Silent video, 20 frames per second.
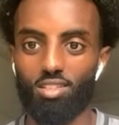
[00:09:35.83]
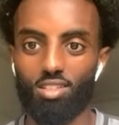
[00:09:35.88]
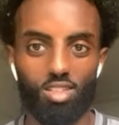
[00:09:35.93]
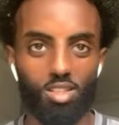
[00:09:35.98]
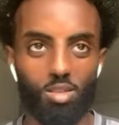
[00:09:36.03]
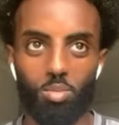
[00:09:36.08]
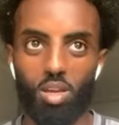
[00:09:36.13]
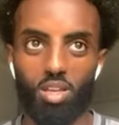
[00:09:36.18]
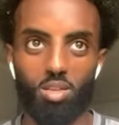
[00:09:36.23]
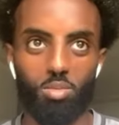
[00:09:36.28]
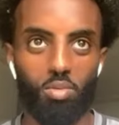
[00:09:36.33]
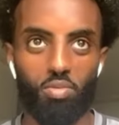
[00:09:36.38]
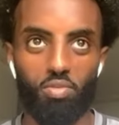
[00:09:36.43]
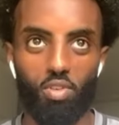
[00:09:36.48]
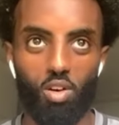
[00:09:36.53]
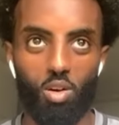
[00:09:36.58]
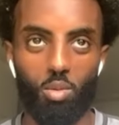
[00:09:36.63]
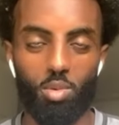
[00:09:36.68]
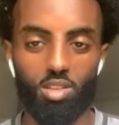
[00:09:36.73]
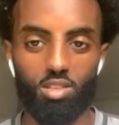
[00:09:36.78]
It's the best
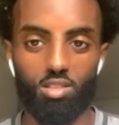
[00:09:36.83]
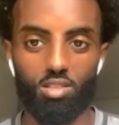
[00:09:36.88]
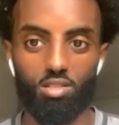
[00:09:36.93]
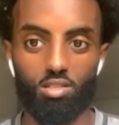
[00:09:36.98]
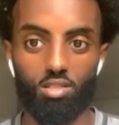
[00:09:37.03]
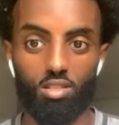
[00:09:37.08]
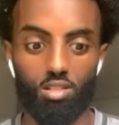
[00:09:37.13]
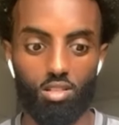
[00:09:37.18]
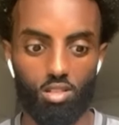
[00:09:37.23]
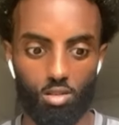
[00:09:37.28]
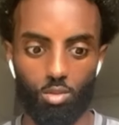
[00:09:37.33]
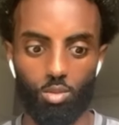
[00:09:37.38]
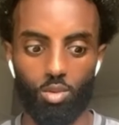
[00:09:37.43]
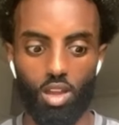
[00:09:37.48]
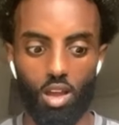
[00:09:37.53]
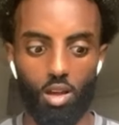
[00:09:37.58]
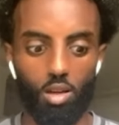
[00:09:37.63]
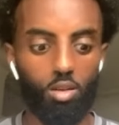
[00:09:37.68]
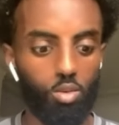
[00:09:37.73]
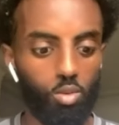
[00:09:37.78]
performance. Oh,
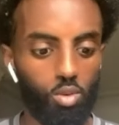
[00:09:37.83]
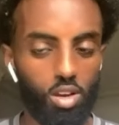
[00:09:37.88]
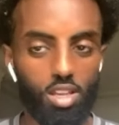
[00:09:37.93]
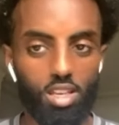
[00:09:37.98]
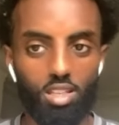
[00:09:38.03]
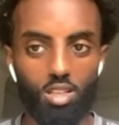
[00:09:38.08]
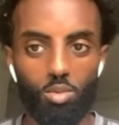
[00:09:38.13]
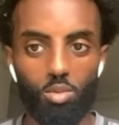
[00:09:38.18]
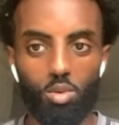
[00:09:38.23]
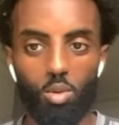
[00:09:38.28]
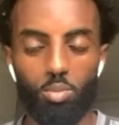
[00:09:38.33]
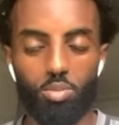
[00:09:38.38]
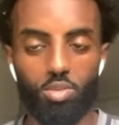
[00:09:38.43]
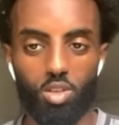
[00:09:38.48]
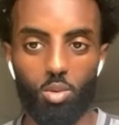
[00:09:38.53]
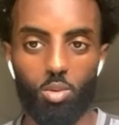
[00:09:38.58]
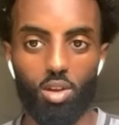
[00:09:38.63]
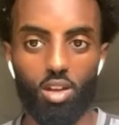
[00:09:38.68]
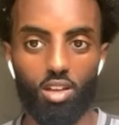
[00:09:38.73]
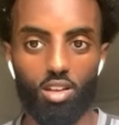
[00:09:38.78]
yeah, leading up
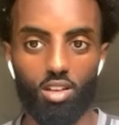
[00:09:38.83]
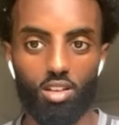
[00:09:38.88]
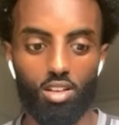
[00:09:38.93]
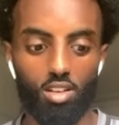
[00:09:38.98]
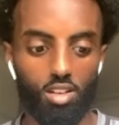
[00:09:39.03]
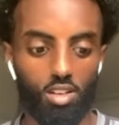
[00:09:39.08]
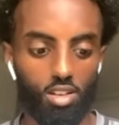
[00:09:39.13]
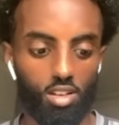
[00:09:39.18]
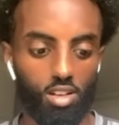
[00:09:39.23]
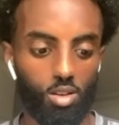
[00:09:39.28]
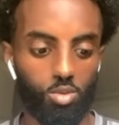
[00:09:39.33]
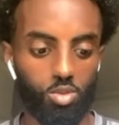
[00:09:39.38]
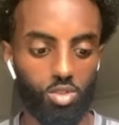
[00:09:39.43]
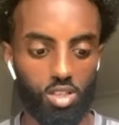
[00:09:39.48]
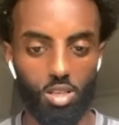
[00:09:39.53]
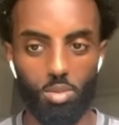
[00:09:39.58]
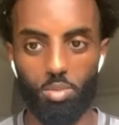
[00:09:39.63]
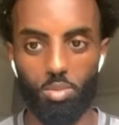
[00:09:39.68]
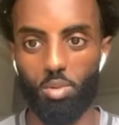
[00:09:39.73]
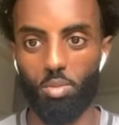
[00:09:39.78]
to it,
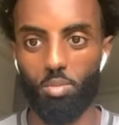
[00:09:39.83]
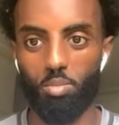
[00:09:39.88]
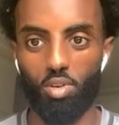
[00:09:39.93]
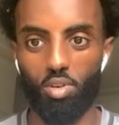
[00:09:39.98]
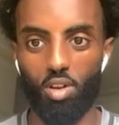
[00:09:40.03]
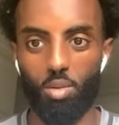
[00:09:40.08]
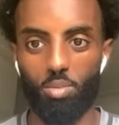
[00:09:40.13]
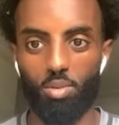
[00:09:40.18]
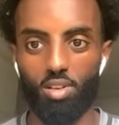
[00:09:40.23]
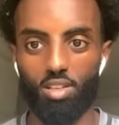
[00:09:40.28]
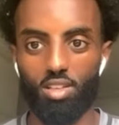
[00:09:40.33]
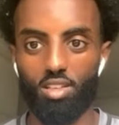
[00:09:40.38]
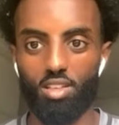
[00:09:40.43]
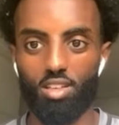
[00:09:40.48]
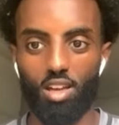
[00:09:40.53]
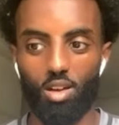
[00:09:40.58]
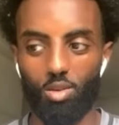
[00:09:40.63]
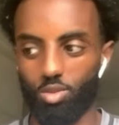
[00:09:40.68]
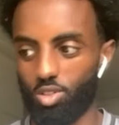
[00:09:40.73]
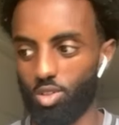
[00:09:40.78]
sleeping
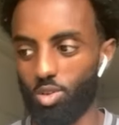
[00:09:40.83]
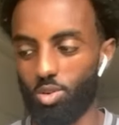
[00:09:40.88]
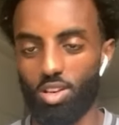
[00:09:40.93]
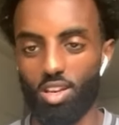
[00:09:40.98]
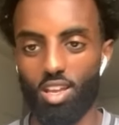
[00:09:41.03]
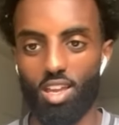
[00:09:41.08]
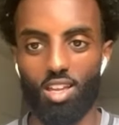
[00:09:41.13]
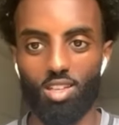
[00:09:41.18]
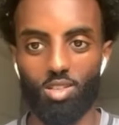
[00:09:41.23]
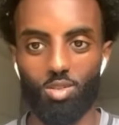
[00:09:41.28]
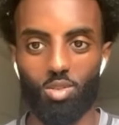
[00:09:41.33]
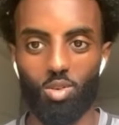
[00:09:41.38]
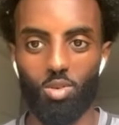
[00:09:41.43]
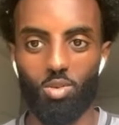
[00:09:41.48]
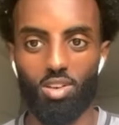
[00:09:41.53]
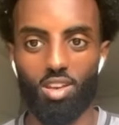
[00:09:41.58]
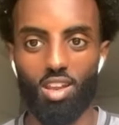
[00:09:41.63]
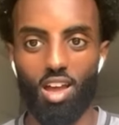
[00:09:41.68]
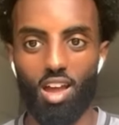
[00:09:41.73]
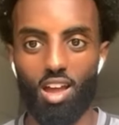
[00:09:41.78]
properly. I was doing this,
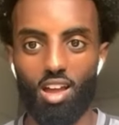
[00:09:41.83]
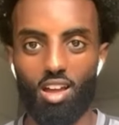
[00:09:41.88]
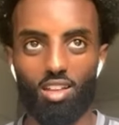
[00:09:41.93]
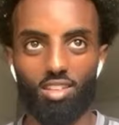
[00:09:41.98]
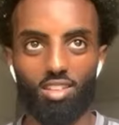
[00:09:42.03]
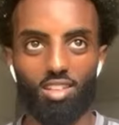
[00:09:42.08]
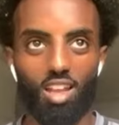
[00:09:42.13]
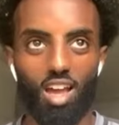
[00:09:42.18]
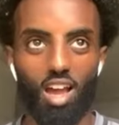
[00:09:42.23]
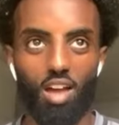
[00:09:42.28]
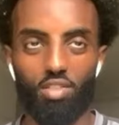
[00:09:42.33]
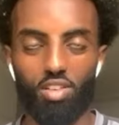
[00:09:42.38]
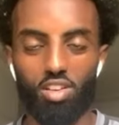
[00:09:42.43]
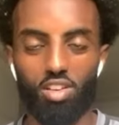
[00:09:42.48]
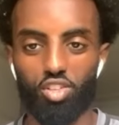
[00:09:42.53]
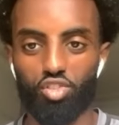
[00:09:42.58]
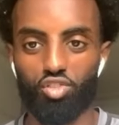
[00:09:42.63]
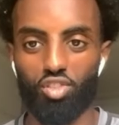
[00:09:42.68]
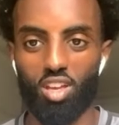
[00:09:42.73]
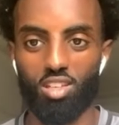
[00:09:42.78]
doing that, didn't have
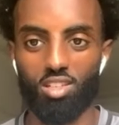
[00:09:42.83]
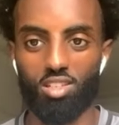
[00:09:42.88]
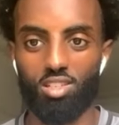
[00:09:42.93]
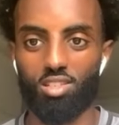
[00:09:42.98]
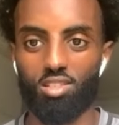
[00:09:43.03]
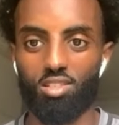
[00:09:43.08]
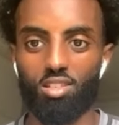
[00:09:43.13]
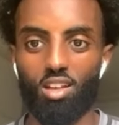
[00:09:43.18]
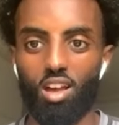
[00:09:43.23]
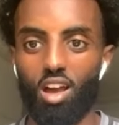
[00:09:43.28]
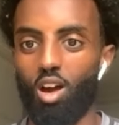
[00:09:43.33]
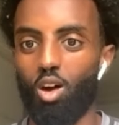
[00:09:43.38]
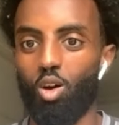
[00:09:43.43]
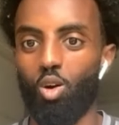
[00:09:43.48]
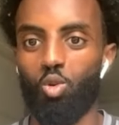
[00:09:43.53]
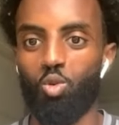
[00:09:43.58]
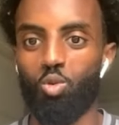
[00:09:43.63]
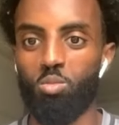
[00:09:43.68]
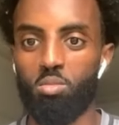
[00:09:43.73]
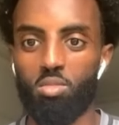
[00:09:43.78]
any stress at
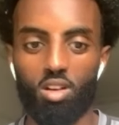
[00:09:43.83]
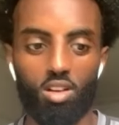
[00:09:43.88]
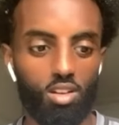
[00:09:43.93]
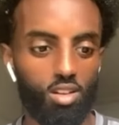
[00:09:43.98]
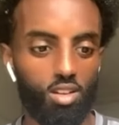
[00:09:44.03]
home.